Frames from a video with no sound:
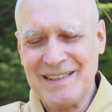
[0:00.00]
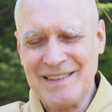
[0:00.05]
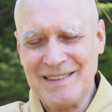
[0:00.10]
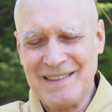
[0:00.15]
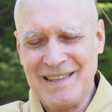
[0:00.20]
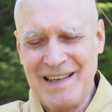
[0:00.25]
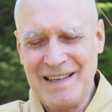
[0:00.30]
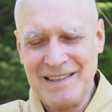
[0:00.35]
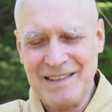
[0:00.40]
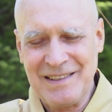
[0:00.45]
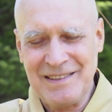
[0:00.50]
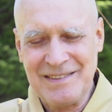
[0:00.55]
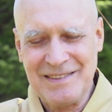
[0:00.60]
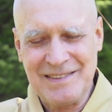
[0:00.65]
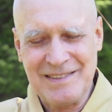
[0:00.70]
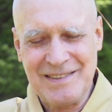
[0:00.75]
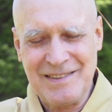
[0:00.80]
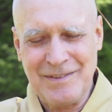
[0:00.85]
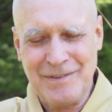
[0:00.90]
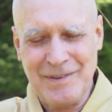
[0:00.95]
that
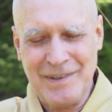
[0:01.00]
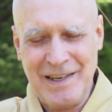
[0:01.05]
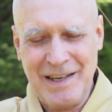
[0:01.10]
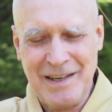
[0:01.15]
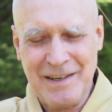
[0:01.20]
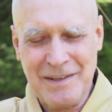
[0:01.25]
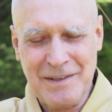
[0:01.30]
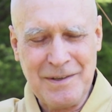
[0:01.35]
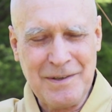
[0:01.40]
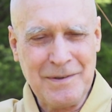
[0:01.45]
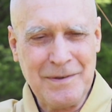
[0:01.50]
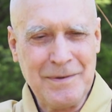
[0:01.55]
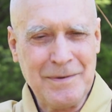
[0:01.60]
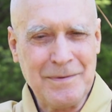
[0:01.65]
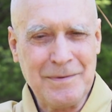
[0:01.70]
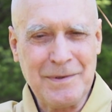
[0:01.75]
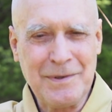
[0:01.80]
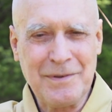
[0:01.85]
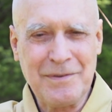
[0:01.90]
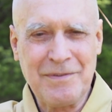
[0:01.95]
torn out of you
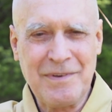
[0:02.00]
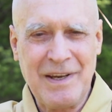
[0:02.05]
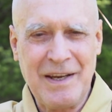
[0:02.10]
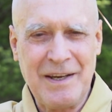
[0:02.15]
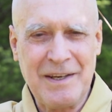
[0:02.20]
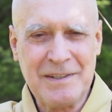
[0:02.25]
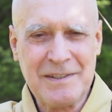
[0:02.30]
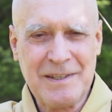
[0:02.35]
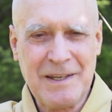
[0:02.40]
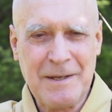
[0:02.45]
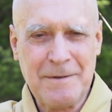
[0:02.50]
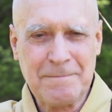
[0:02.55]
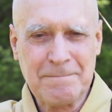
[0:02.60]
real fast.